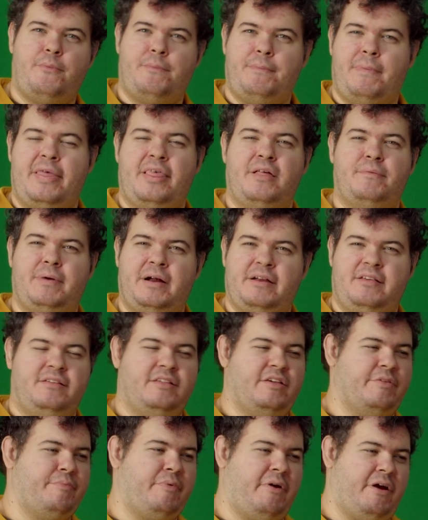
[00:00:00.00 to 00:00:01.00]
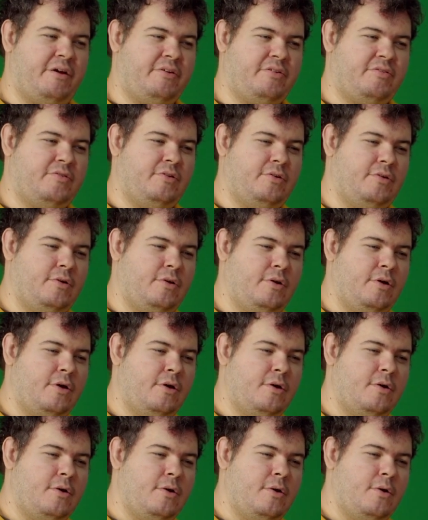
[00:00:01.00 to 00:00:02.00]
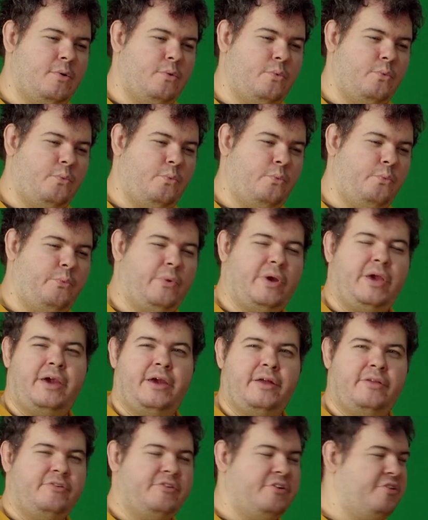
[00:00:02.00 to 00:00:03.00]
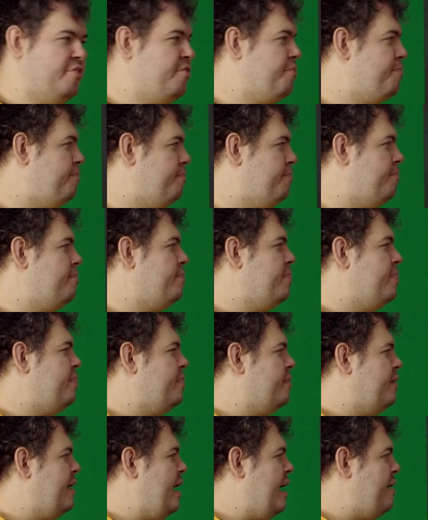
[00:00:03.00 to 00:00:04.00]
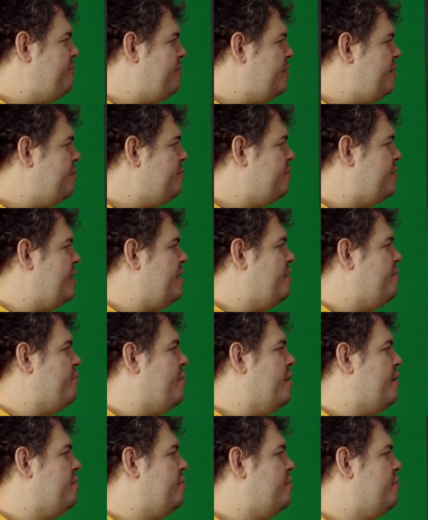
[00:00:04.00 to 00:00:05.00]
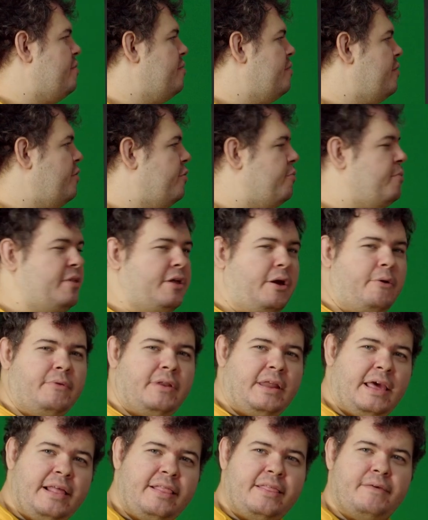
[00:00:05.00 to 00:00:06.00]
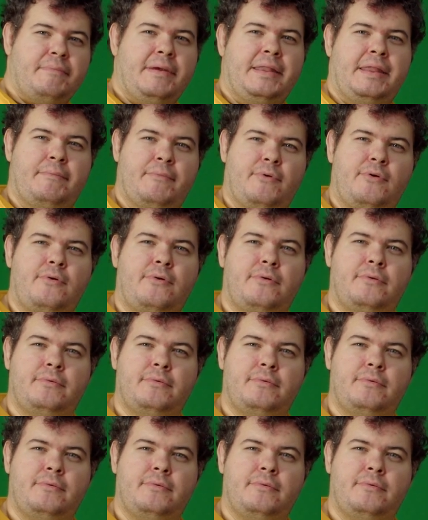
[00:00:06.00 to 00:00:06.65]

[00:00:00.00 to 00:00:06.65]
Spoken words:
where the button is pressed, we can just get rid of these ones, because we don't need them anymore,